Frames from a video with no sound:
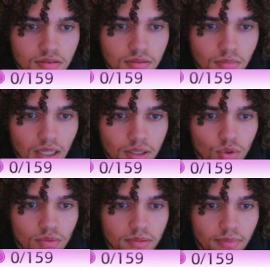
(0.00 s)
But like,
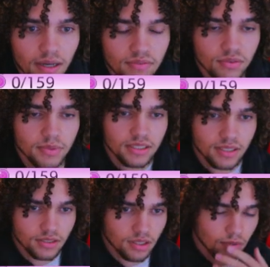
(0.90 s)
would it be bad for me to
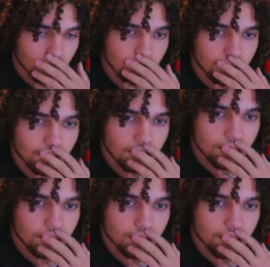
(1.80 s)
take chip on this?